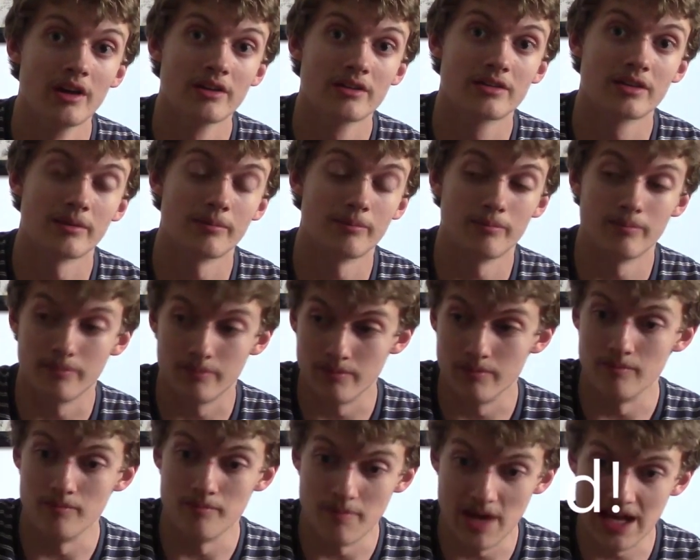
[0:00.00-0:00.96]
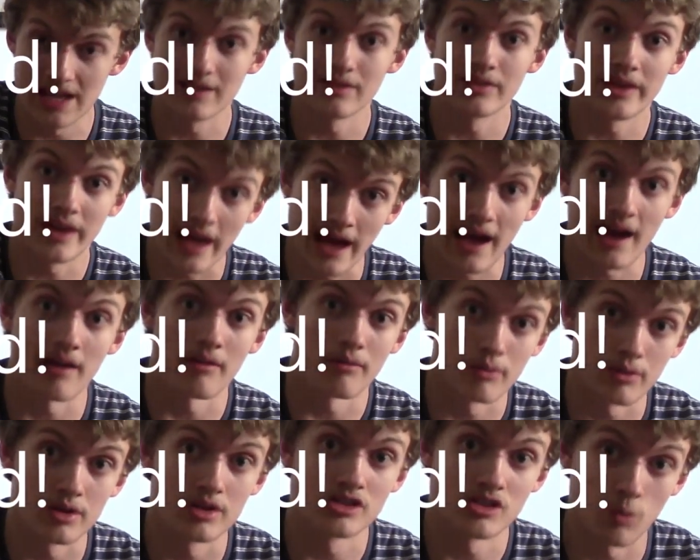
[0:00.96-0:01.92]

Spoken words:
to make the average